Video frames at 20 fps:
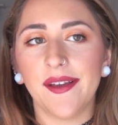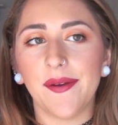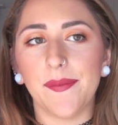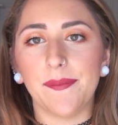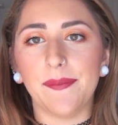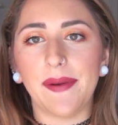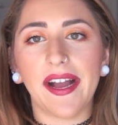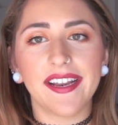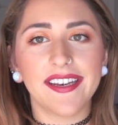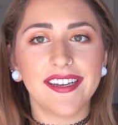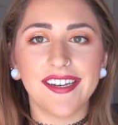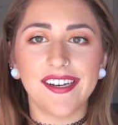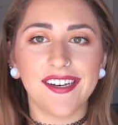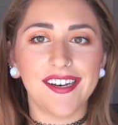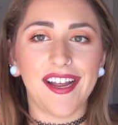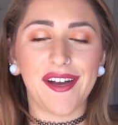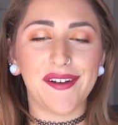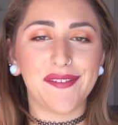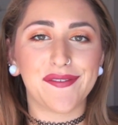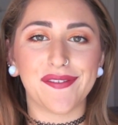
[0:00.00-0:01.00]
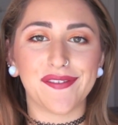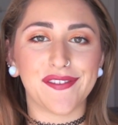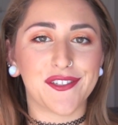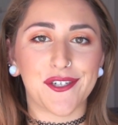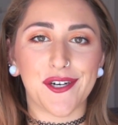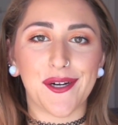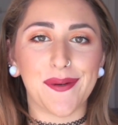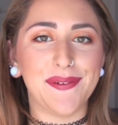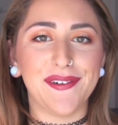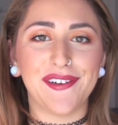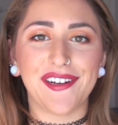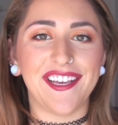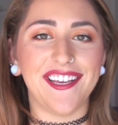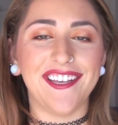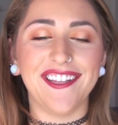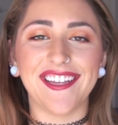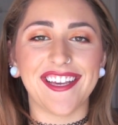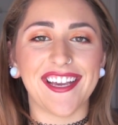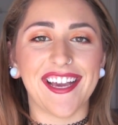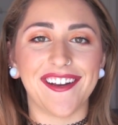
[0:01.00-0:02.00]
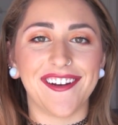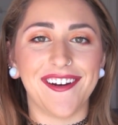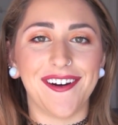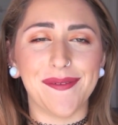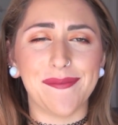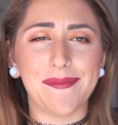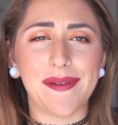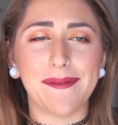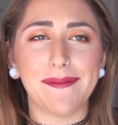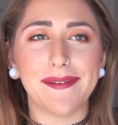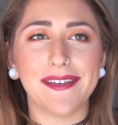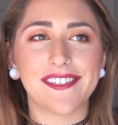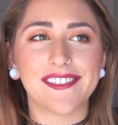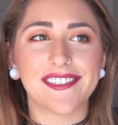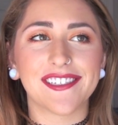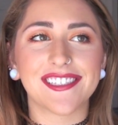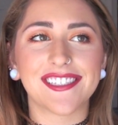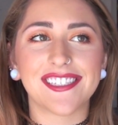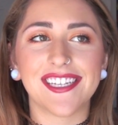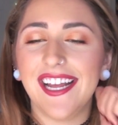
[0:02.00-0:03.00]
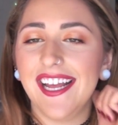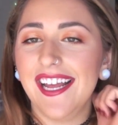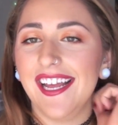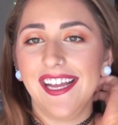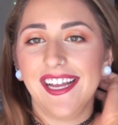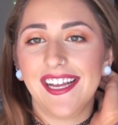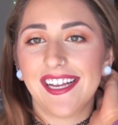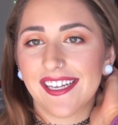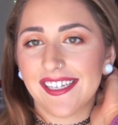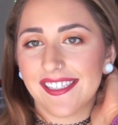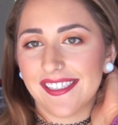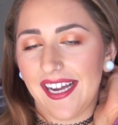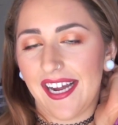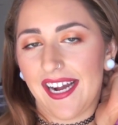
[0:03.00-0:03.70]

mine didn't have trouble healing at all. Maybe it's just because I